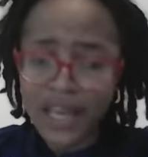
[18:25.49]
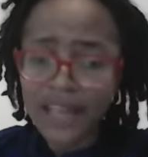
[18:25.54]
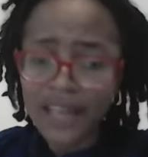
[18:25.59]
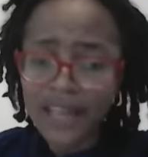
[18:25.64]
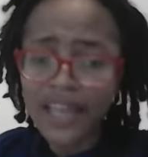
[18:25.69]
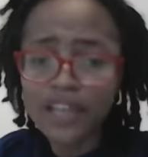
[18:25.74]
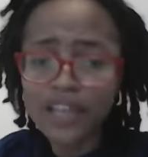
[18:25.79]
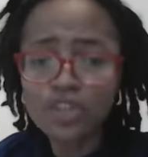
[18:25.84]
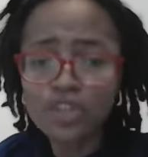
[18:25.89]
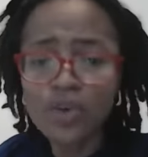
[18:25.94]

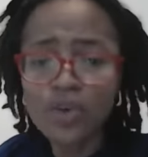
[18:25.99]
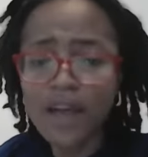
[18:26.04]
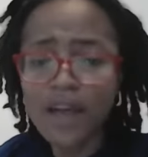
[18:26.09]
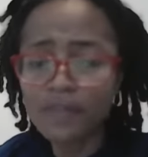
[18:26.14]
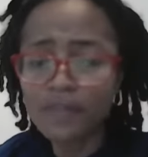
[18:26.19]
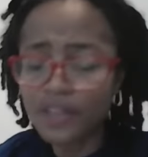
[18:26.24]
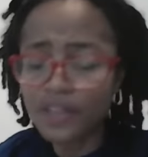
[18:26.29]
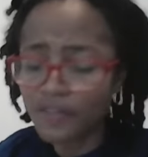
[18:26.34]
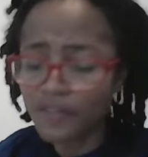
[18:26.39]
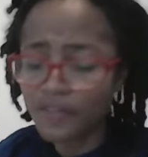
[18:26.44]
Thank you,
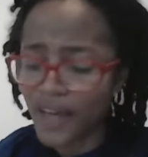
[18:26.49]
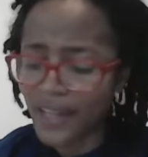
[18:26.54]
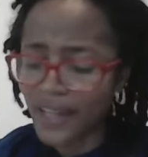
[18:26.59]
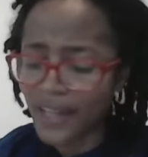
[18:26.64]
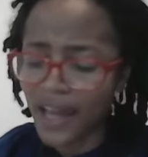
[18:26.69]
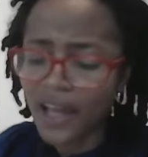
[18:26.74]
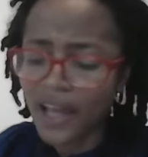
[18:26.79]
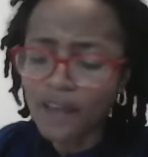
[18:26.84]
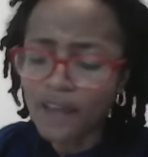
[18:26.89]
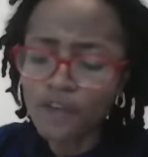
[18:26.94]
Heavenly
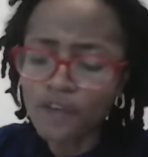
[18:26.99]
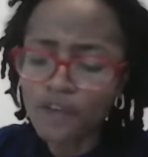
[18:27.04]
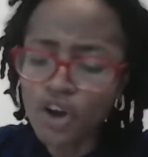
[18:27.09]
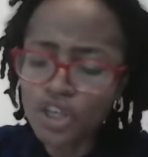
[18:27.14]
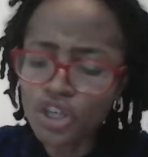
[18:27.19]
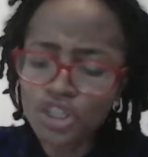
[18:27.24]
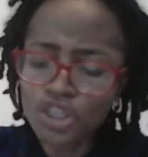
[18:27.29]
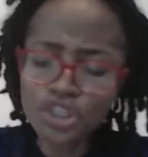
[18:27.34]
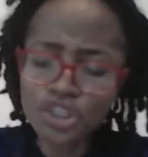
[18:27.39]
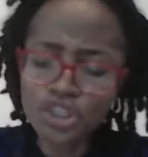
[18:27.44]
Father, for
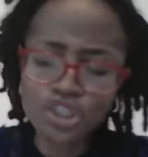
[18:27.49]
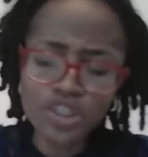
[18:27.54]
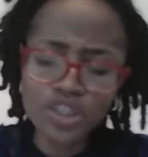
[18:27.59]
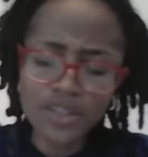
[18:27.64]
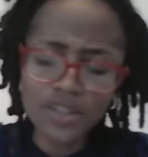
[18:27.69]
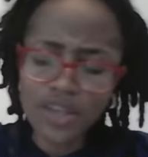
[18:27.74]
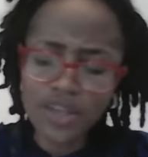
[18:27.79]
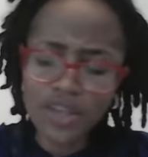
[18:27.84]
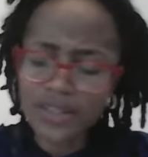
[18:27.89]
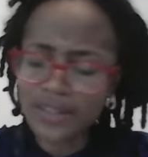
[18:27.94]
in
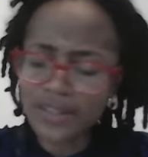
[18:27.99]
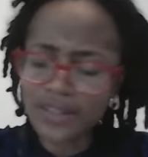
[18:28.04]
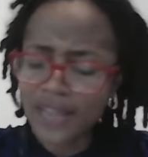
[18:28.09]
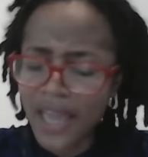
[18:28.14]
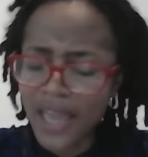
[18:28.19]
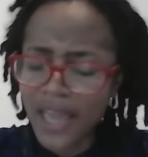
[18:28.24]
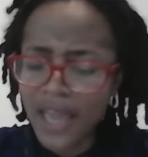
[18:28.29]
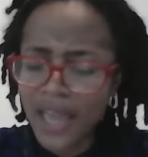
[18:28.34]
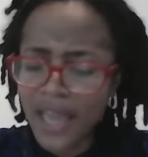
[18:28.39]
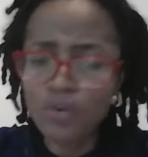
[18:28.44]
Jesus'
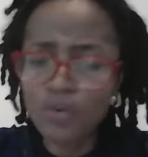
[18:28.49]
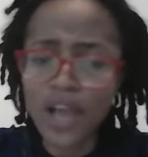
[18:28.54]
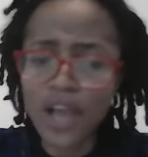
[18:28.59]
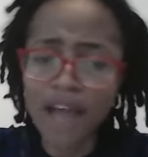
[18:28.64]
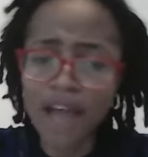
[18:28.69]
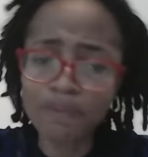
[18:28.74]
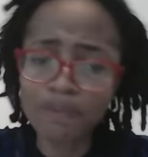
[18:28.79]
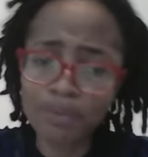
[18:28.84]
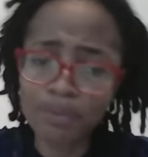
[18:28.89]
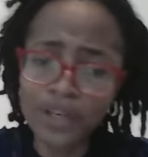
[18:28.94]
name we
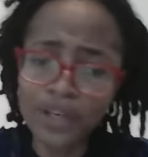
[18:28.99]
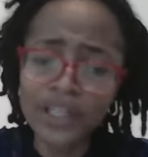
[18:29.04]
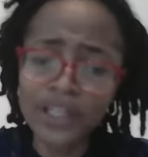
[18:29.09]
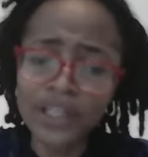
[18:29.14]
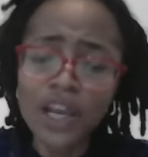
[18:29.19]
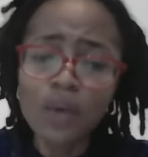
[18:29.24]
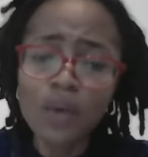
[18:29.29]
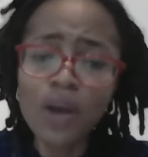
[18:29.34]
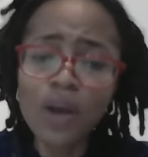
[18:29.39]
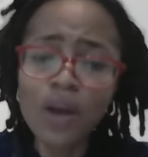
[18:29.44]
have prayed.
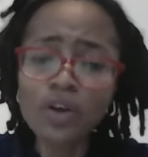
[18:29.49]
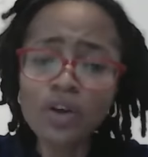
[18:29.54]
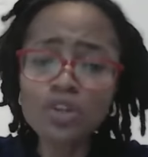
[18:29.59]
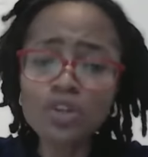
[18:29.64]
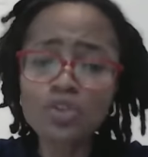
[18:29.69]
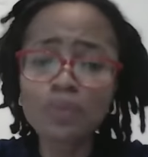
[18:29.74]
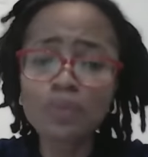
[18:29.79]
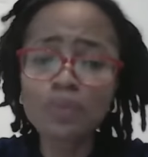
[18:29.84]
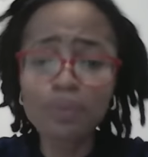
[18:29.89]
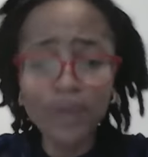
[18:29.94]
We are going
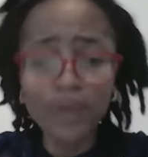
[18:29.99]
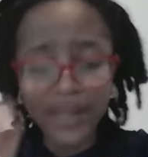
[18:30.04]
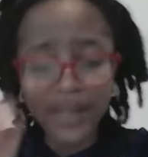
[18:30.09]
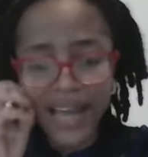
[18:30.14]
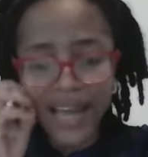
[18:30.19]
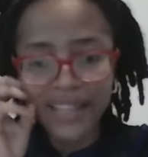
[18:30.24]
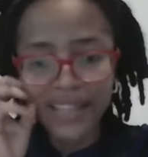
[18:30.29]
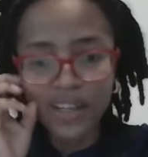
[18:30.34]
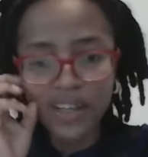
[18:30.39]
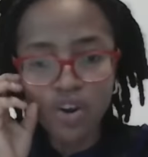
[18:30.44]
to pray
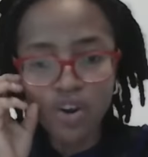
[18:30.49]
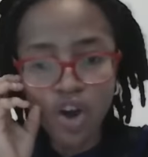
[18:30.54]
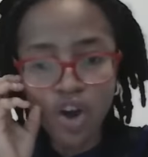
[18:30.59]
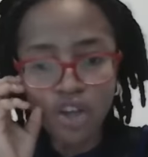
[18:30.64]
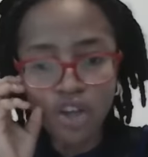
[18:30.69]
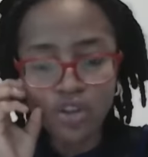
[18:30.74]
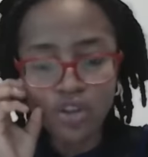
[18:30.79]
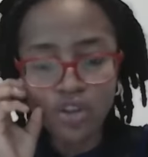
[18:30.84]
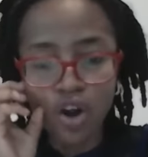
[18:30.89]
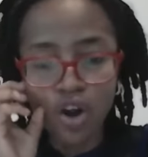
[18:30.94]
that the
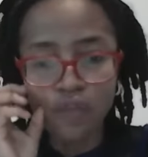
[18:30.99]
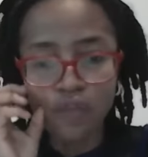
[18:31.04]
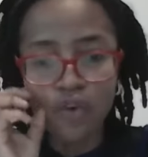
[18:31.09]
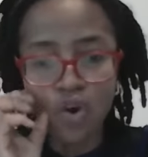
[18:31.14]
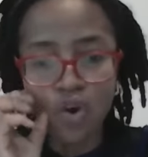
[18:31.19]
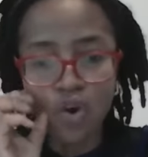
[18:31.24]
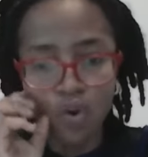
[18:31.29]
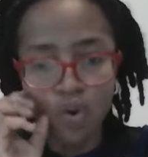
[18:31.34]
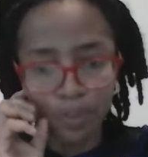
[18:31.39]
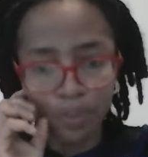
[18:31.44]
God of
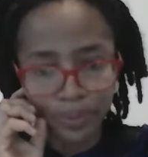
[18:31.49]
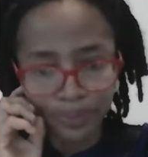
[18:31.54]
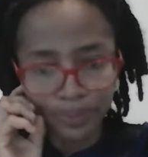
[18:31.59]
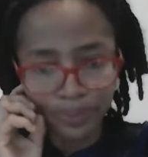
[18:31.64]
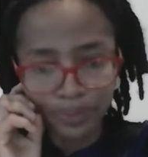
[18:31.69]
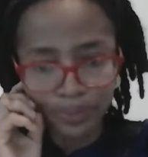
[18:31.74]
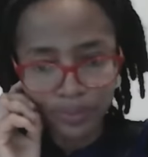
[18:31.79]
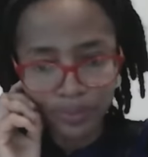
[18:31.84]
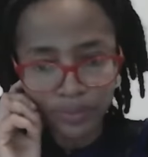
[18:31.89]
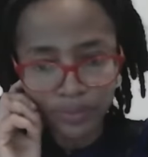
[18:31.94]
hope
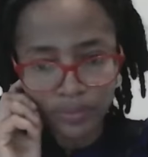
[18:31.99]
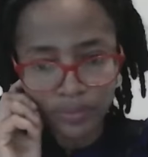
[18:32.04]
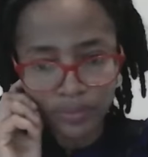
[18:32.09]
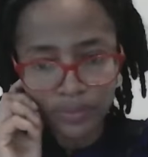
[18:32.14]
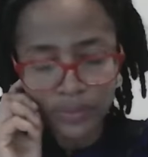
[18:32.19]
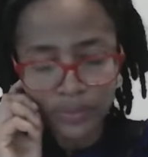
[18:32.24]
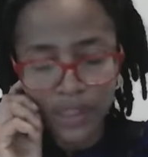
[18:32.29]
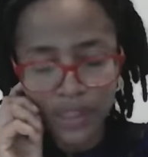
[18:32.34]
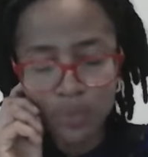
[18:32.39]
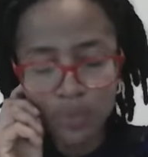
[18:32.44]

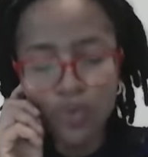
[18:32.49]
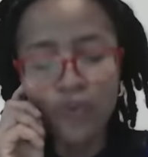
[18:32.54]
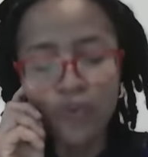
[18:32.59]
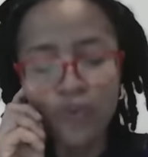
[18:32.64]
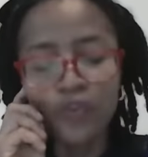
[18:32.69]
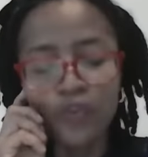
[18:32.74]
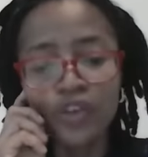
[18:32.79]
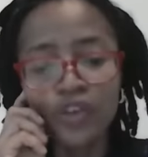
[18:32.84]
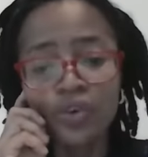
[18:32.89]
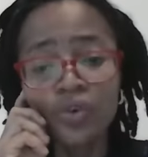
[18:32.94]
will
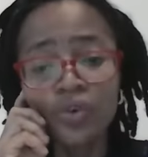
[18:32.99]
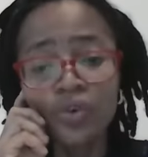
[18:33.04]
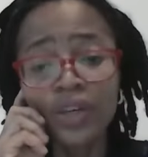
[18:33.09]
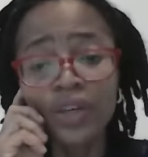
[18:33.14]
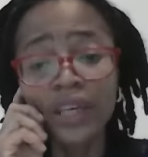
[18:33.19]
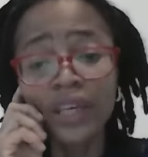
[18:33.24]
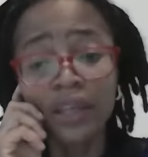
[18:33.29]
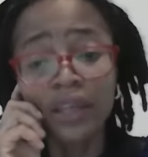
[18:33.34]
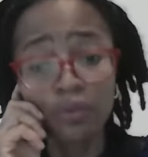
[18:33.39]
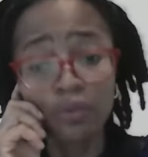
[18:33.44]
fill
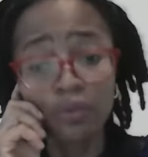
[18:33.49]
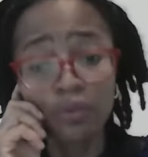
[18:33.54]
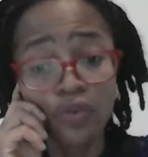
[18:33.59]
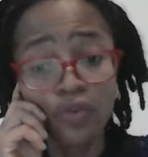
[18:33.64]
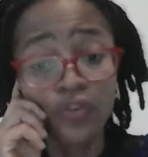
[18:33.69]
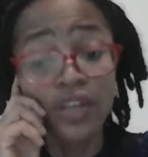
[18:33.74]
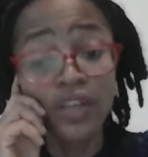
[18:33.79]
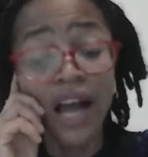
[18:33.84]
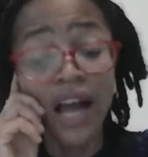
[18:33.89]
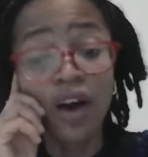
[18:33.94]
him, will
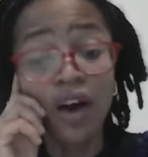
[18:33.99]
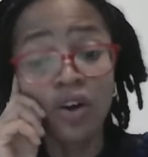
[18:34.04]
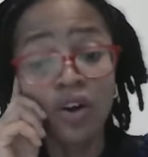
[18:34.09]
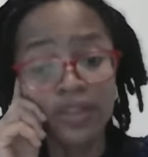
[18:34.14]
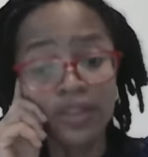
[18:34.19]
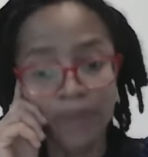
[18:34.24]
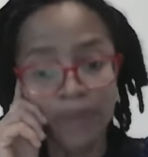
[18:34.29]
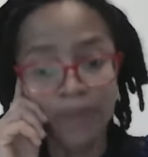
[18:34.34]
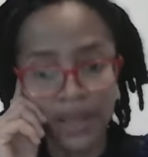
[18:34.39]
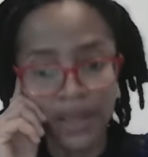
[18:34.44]
fill our
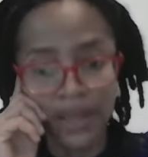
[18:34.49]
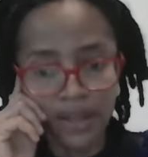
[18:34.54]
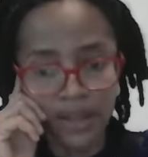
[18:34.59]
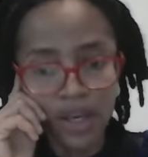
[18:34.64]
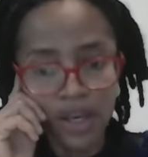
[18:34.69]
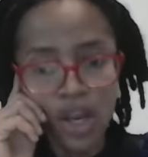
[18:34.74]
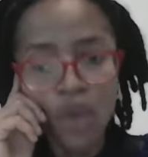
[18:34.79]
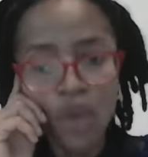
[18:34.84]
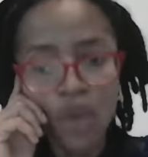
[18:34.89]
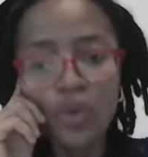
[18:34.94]
husbands
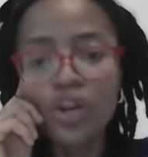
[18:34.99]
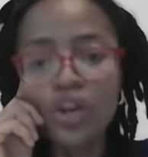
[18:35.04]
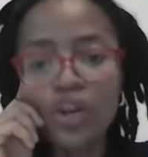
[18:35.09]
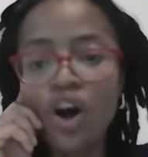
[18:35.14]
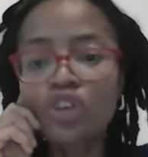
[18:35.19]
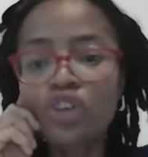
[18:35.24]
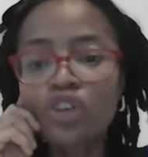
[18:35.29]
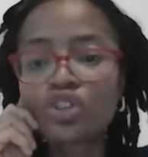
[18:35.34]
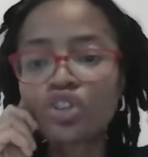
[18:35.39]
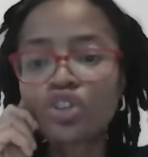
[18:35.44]
with
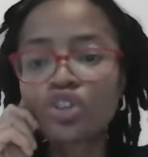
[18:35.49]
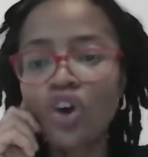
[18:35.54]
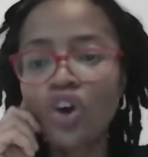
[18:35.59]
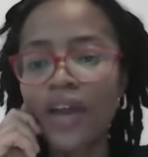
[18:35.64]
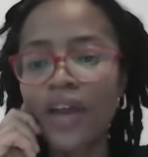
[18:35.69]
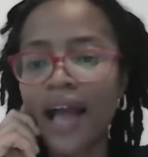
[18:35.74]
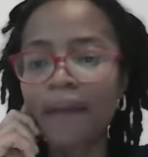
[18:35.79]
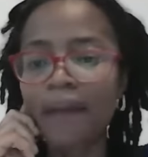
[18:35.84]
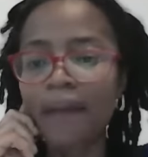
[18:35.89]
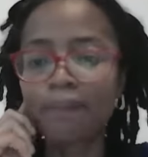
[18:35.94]
all joy
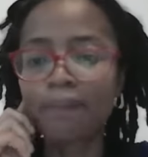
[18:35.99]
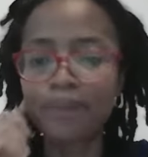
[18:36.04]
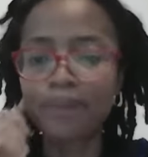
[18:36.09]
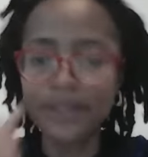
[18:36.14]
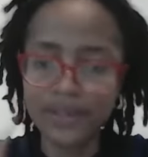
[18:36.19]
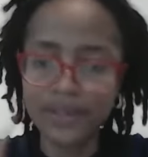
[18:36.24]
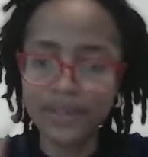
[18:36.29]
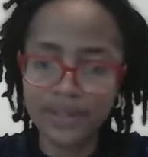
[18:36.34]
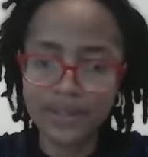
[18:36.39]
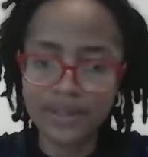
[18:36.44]
and
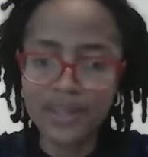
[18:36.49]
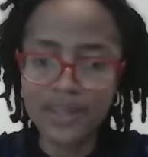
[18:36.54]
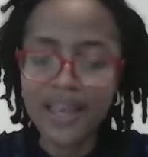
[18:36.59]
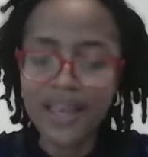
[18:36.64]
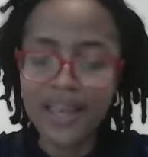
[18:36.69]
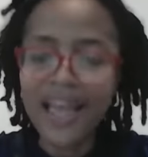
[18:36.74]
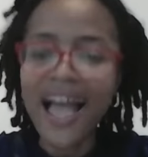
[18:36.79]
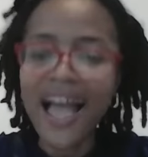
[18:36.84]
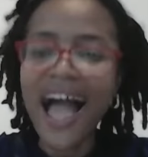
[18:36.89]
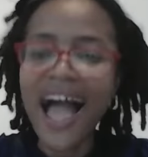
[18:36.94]
peace
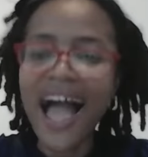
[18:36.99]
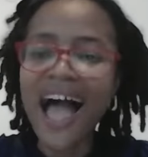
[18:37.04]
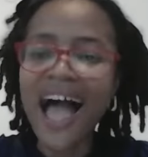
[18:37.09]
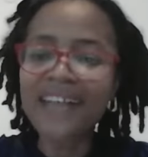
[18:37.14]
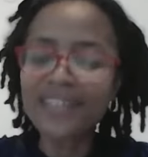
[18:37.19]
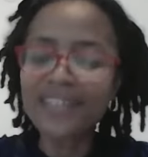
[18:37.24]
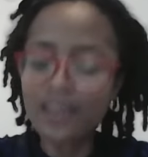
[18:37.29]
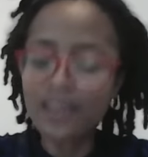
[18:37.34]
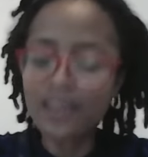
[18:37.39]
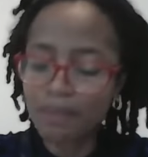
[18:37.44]

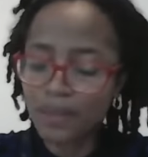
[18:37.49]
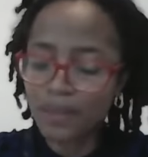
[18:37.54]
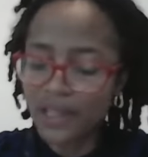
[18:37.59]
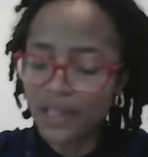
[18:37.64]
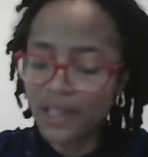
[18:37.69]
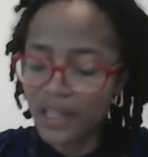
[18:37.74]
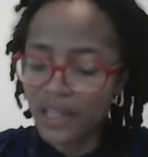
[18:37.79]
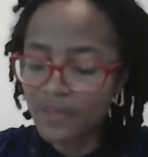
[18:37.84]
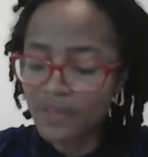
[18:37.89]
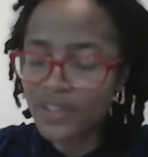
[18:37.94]
as he
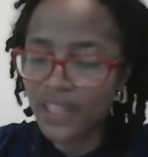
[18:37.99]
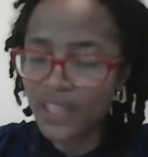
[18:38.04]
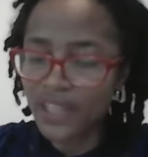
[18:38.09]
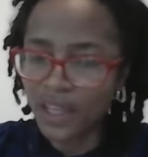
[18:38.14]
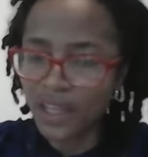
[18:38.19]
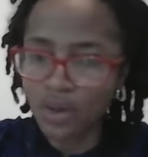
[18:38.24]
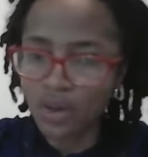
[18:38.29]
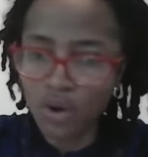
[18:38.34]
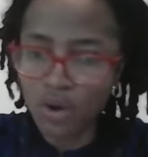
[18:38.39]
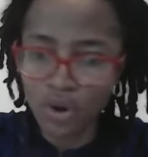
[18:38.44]
believes
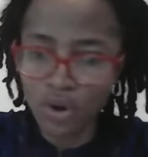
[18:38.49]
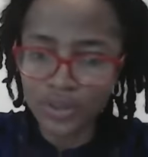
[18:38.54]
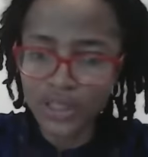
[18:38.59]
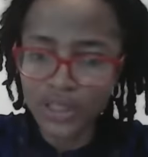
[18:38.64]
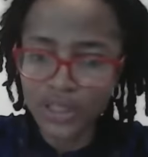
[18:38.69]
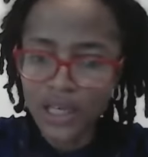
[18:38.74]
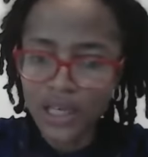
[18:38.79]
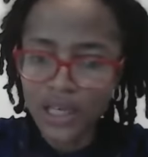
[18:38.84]
in God.